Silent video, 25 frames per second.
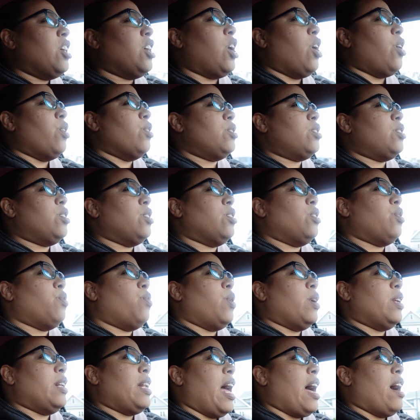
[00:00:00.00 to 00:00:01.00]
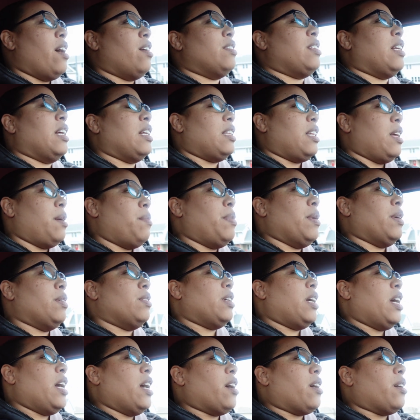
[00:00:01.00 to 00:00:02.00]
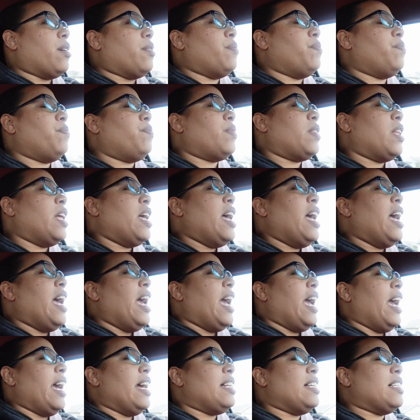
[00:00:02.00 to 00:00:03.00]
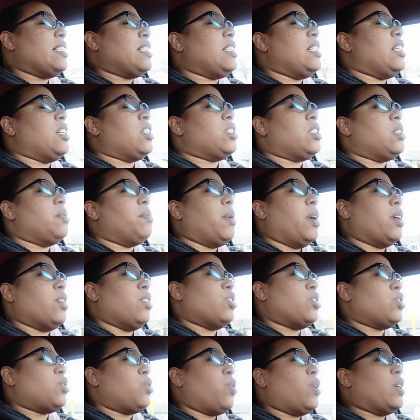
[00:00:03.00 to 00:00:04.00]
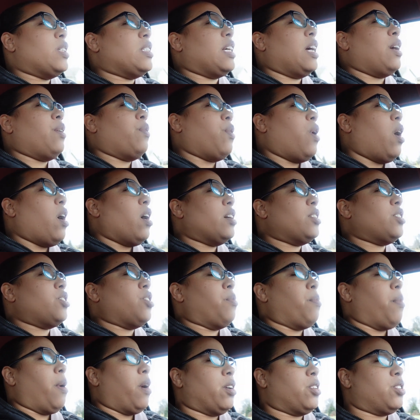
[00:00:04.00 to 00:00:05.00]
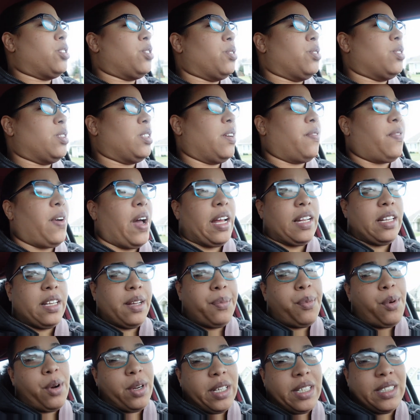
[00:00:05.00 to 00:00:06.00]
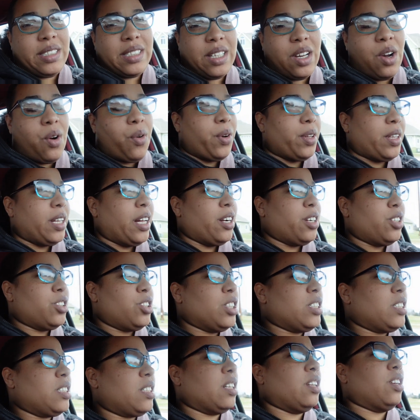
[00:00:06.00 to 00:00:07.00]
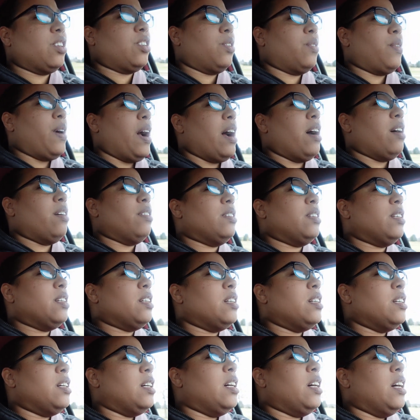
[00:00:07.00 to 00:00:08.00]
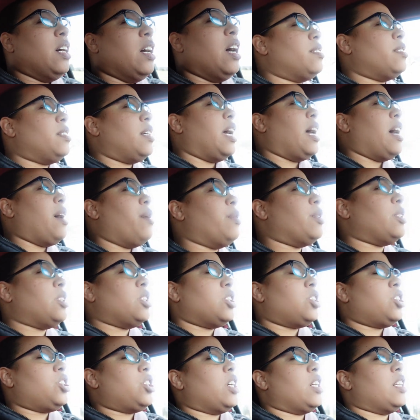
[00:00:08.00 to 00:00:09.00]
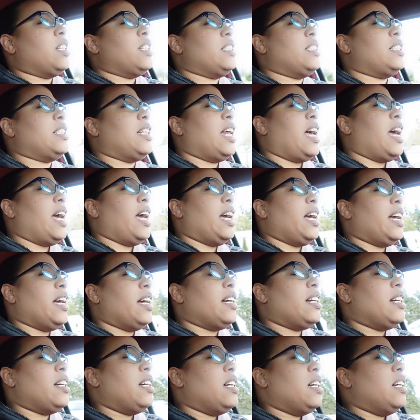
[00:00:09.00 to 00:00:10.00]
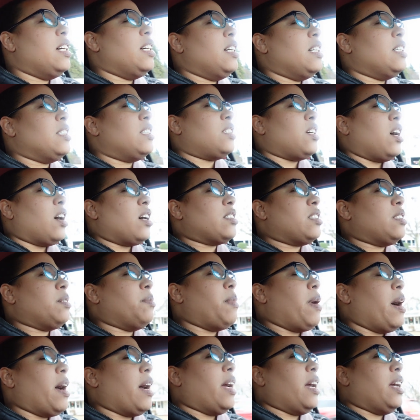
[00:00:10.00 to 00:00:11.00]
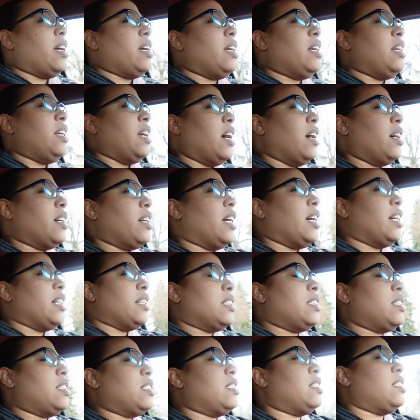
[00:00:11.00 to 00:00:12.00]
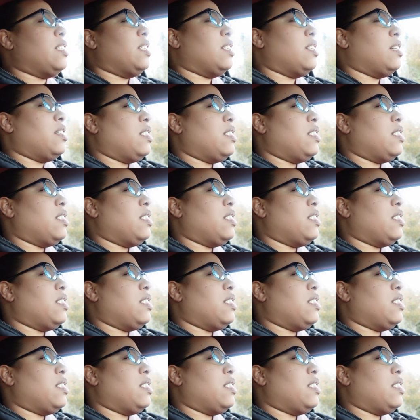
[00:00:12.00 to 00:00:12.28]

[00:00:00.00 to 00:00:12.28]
go to the one now that they built here? and it's near some other stores like Ross or Marshall's if I end up wanting to go in there just to look around. Yeah, I was just chilling today, talked to my youngest,